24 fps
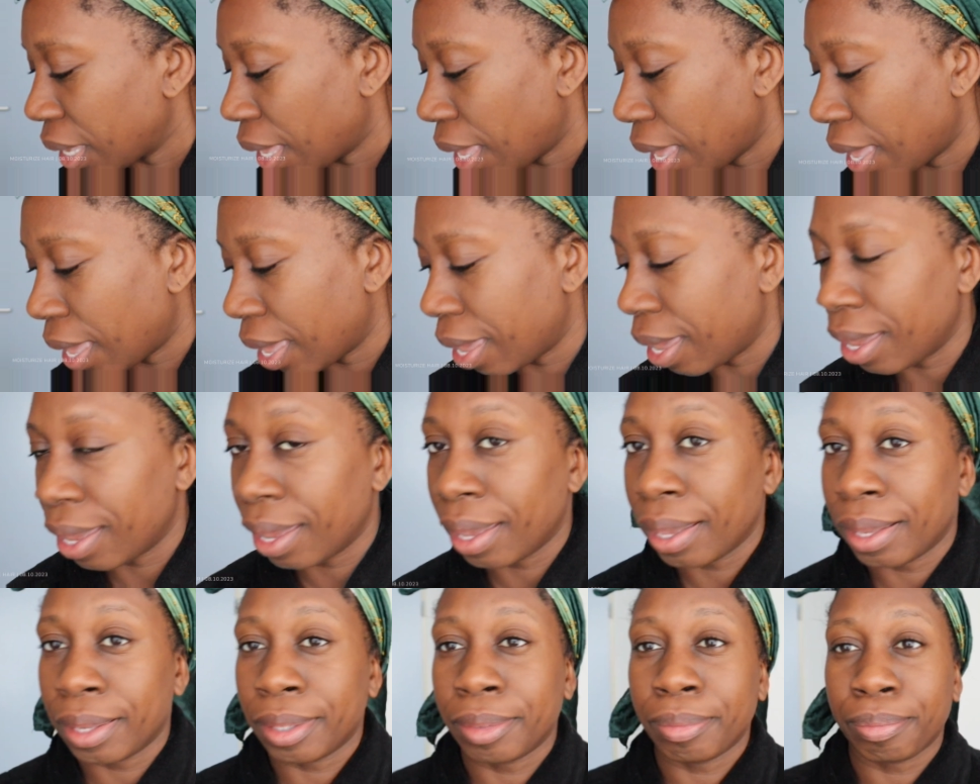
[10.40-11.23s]

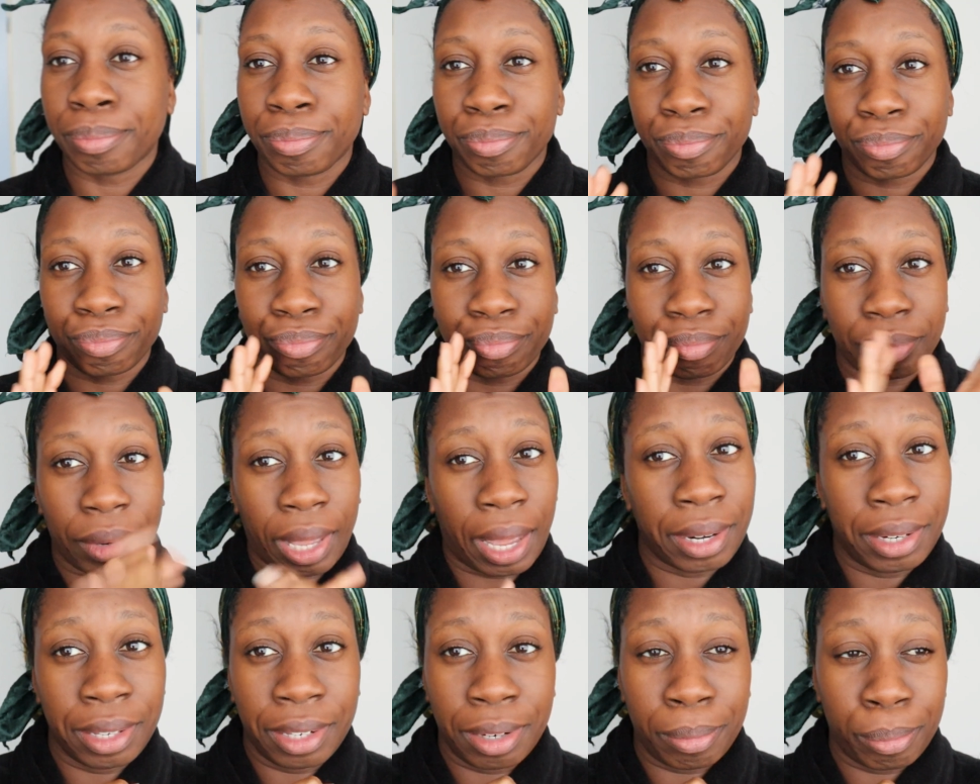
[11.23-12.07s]
and
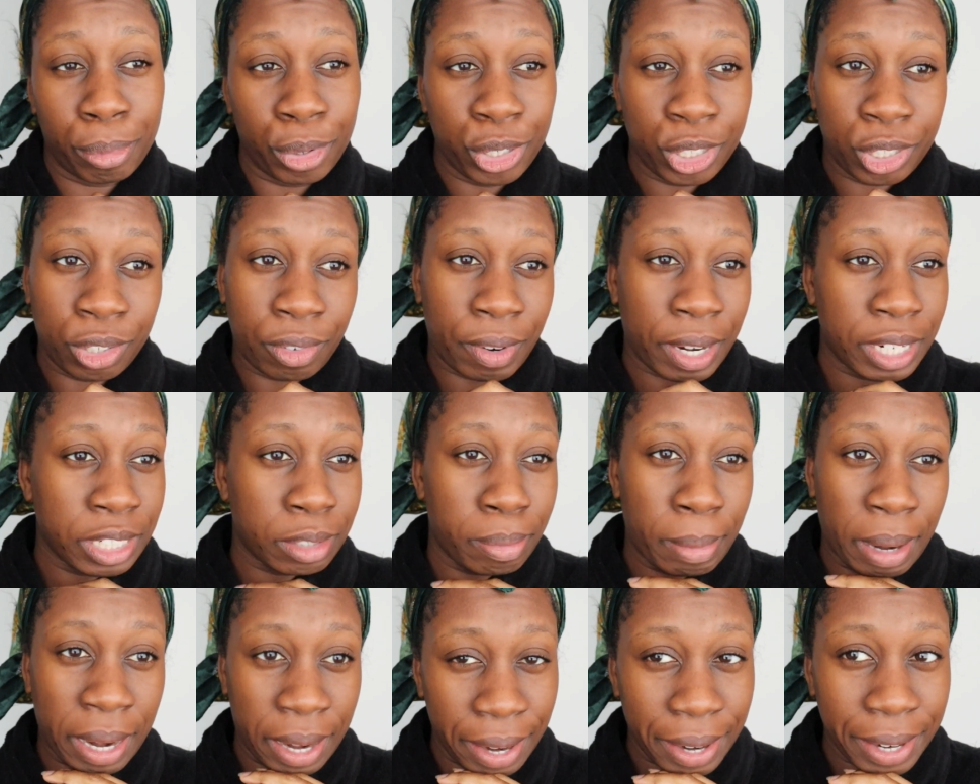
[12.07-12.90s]
I didn't moisturize
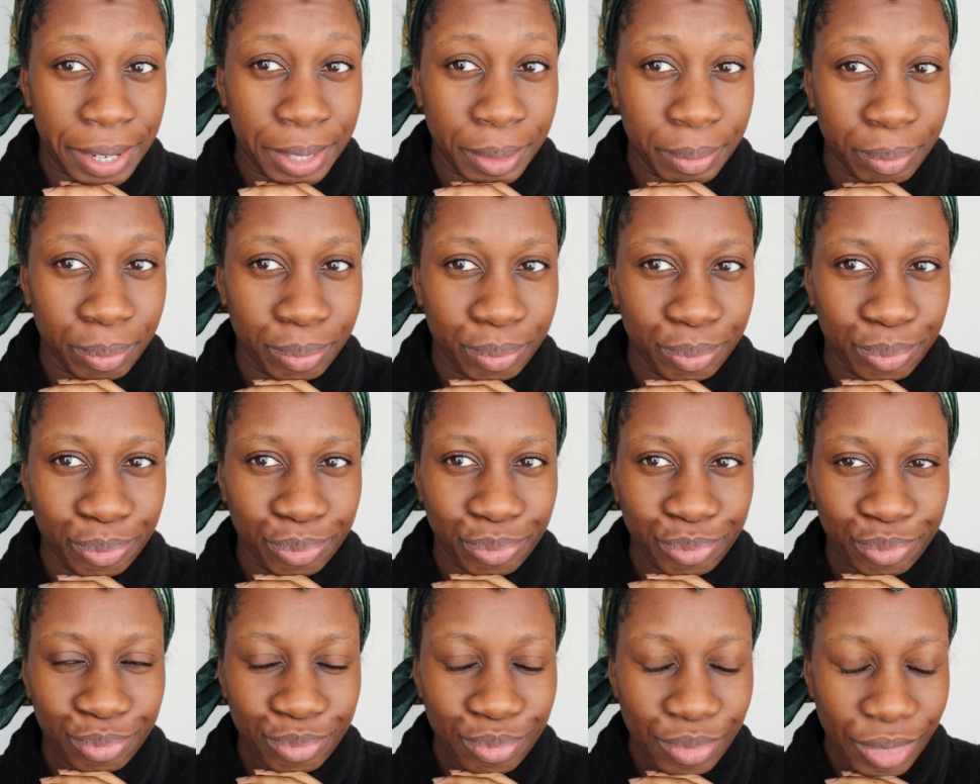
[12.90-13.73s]
my hair.
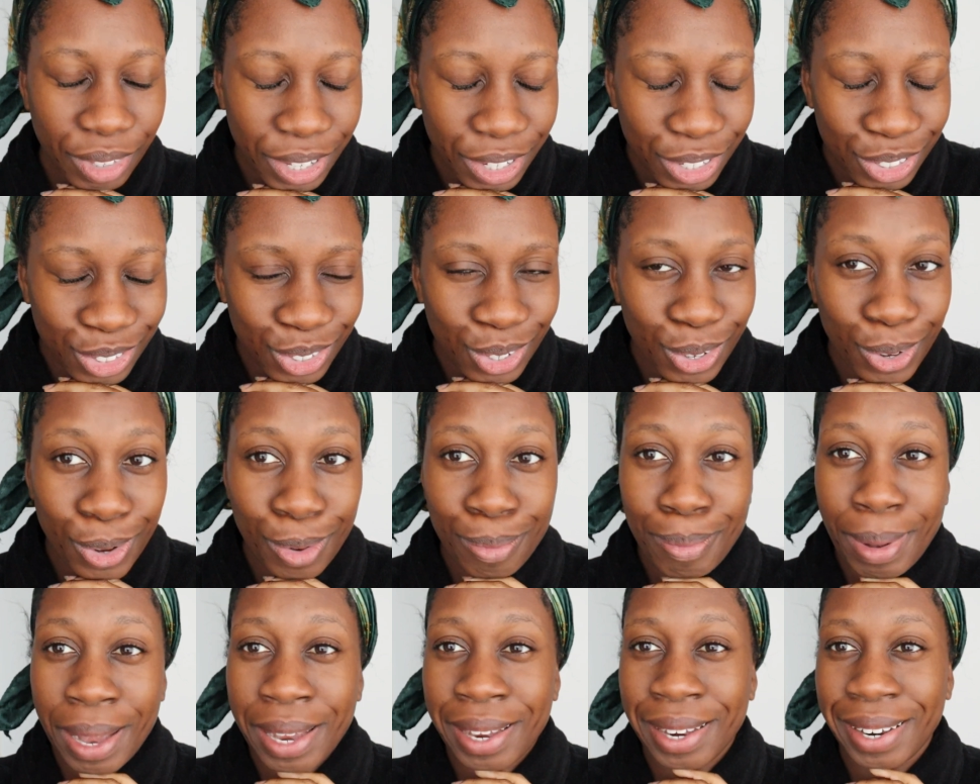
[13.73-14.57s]
So
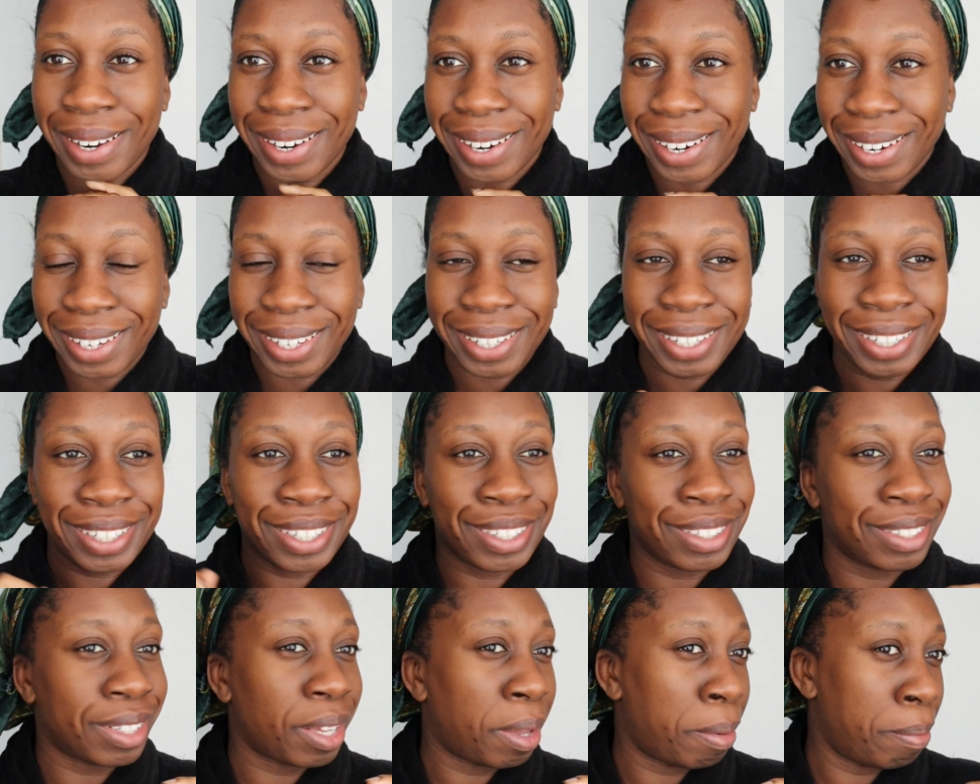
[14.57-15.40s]
my hair
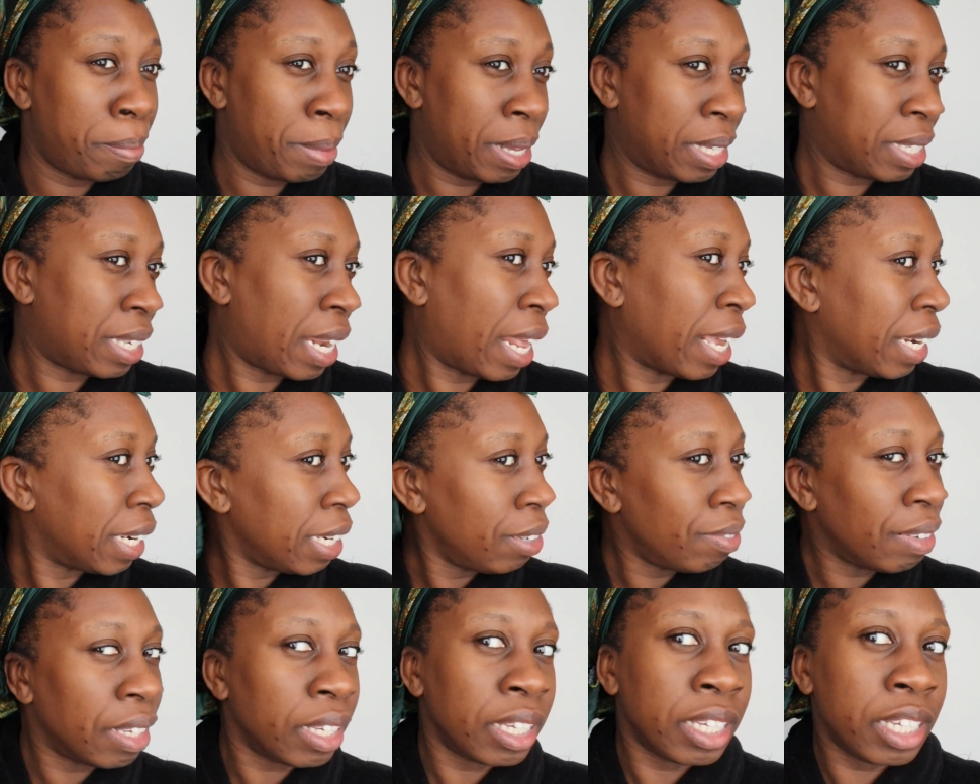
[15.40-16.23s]
is a mess. Like
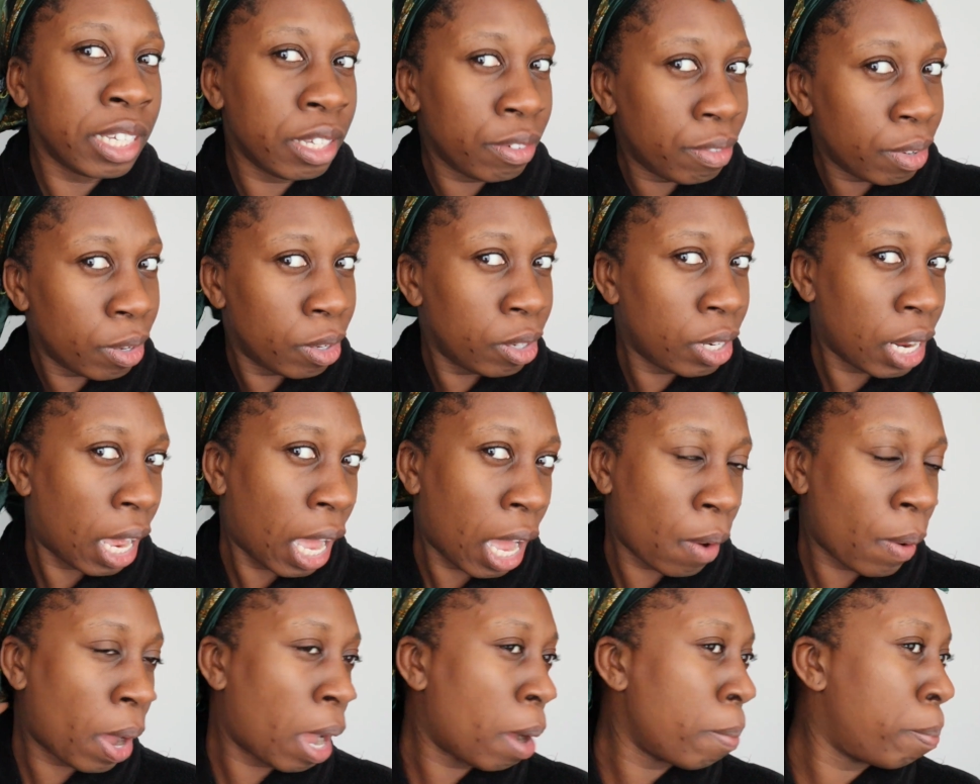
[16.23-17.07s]
even
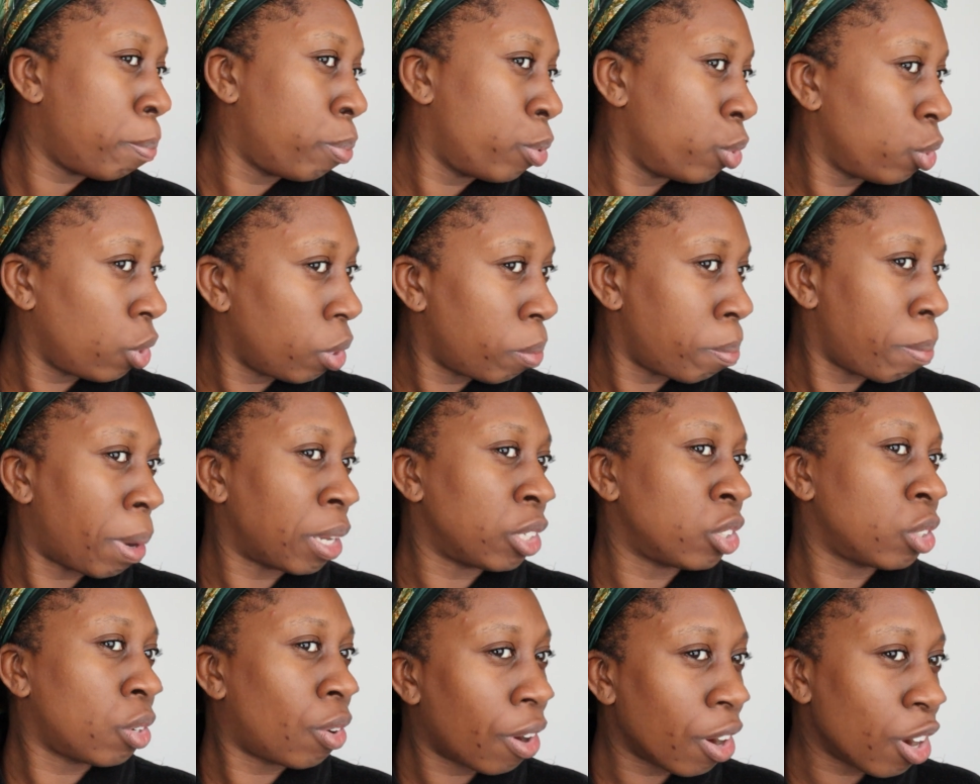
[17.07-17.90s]
how I put my
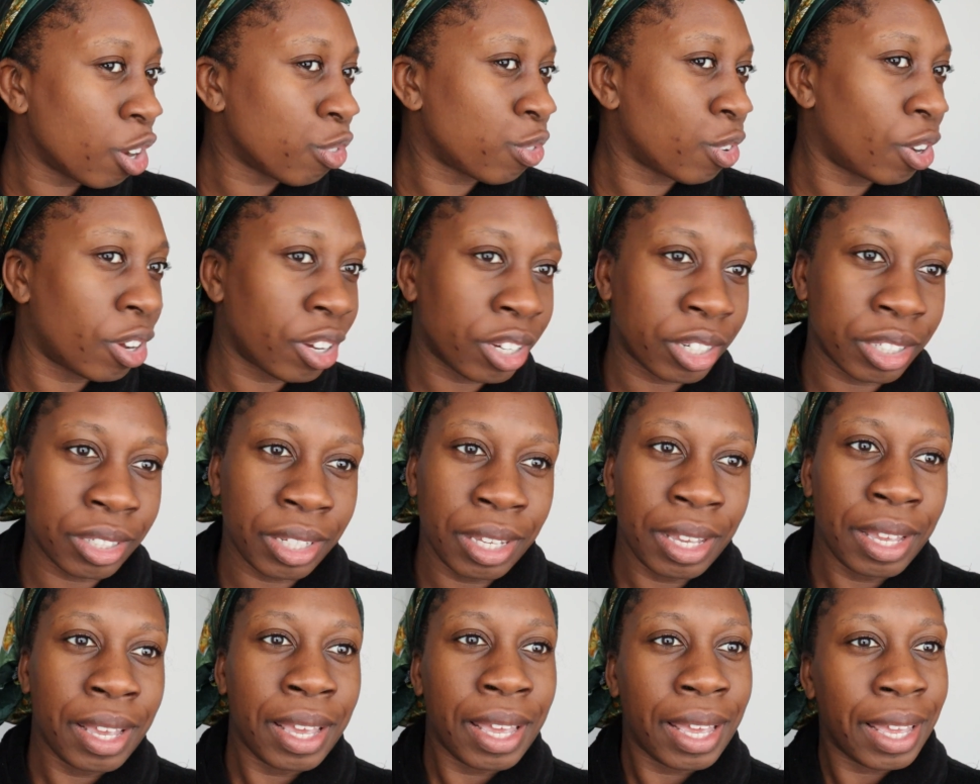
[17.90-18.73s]
scarf on
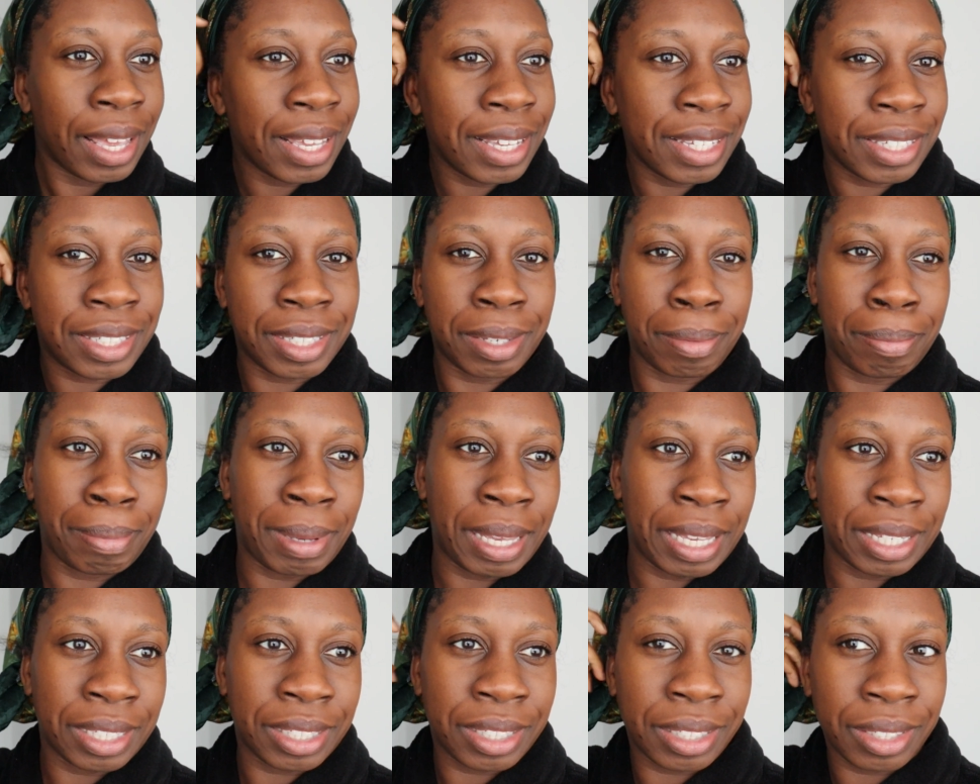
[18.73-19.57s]
is a
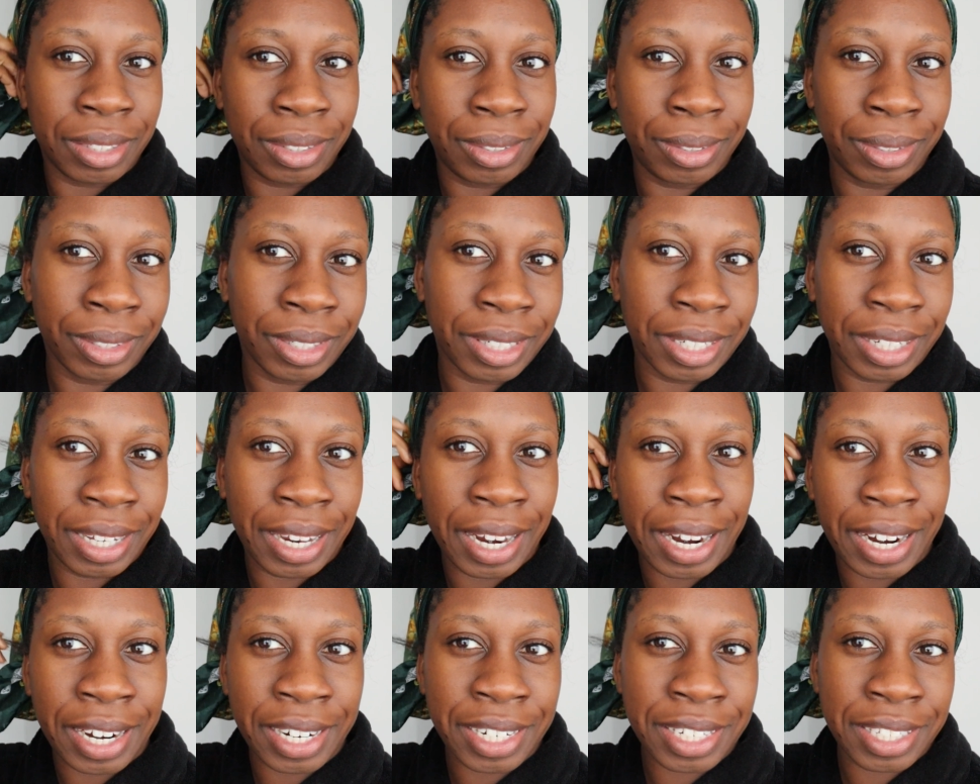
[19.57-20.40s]
mess. Look,
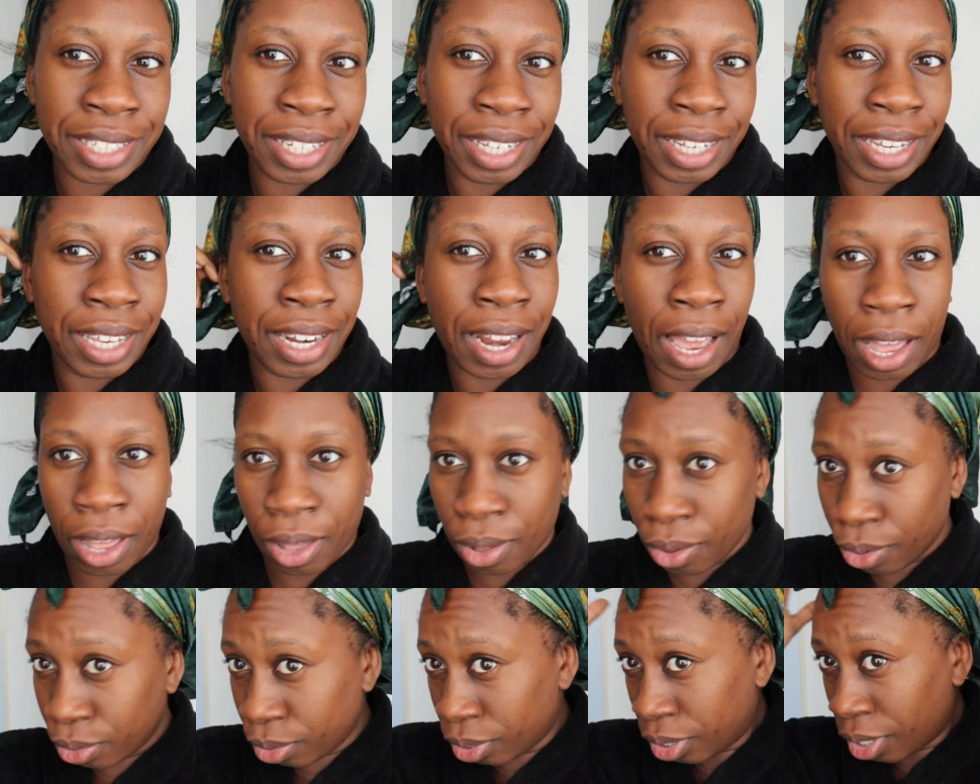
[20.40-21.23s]
hair sticking
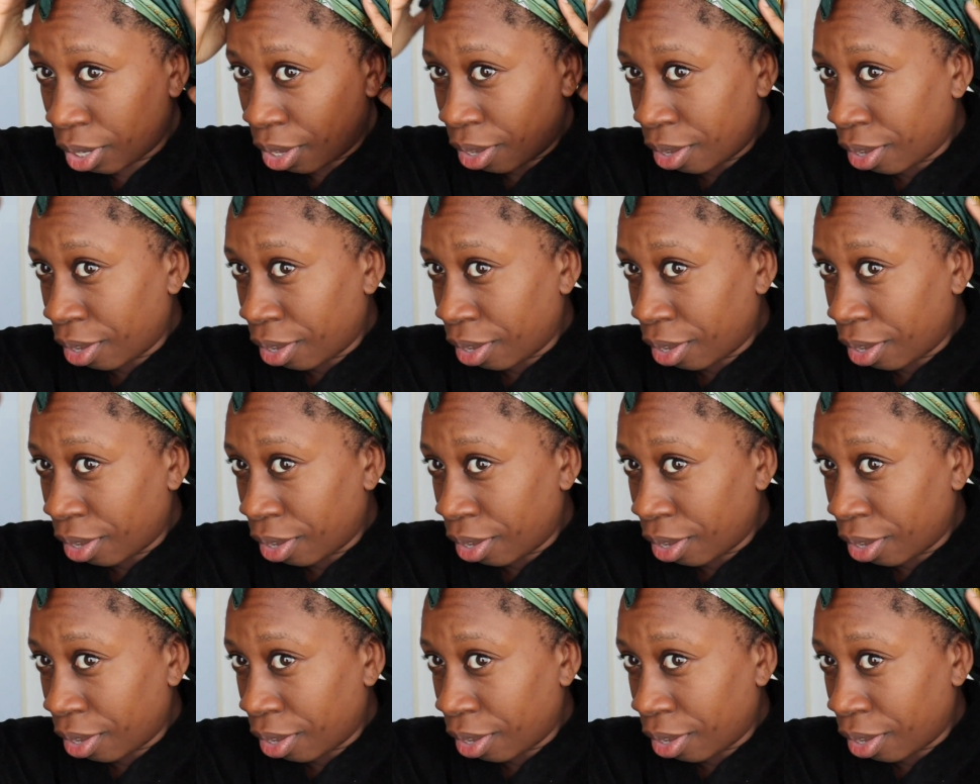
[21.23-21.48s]
out.